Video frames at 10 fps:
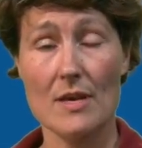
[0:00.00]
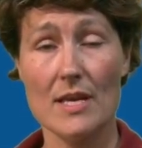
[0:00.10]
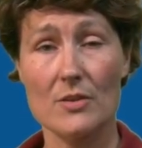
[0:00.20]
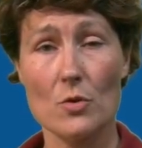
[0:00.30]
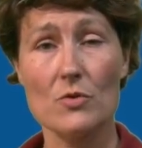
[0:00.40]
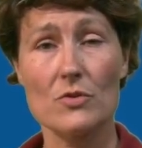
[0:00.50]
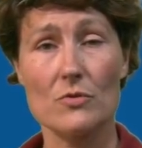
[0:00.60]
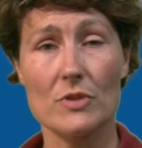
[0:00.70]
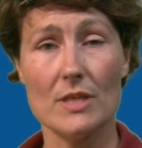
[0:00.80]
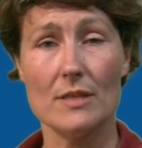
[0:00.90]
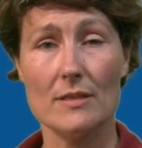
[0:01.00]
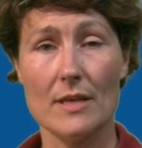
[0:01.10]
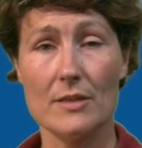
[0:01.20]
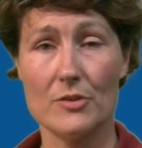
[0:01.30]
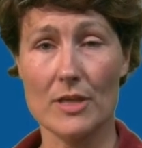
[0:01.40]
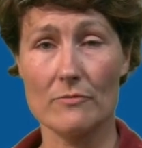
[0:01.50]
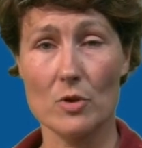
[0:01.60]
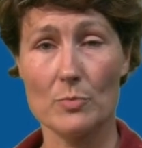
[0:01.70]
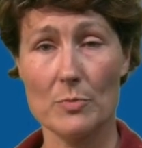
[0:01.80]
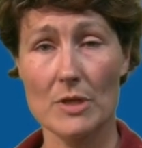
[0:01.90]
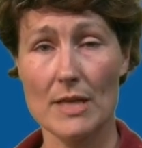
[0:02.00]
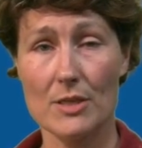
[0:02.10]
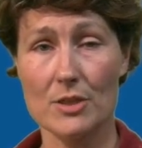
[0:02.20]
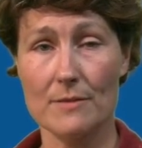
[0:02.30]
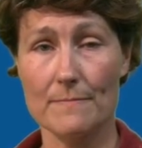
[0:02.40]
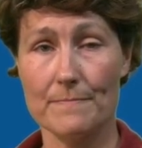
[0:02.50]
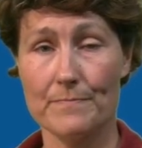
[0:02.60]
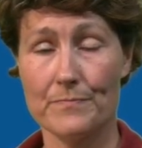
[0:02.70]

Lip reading: is also seen in the general population.